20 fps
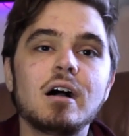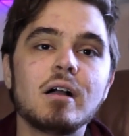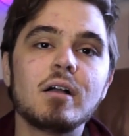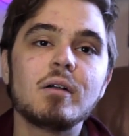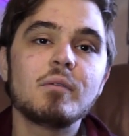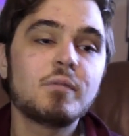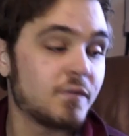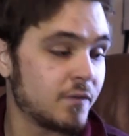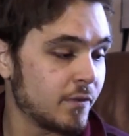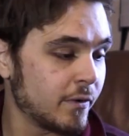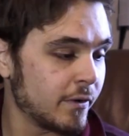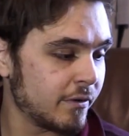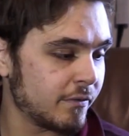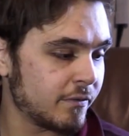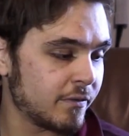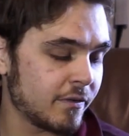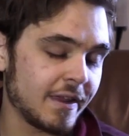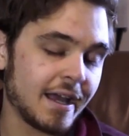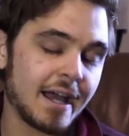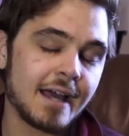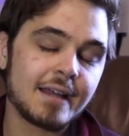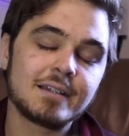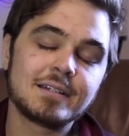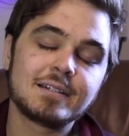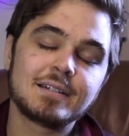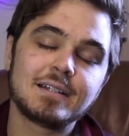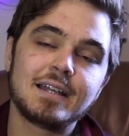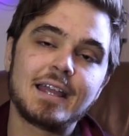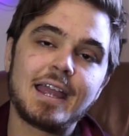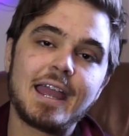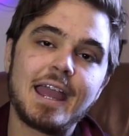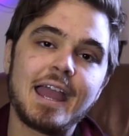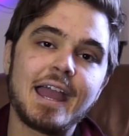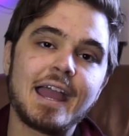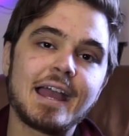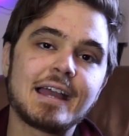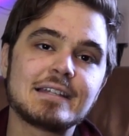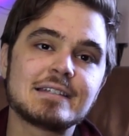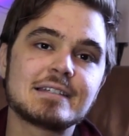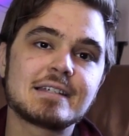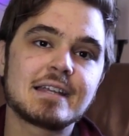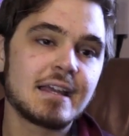for that. And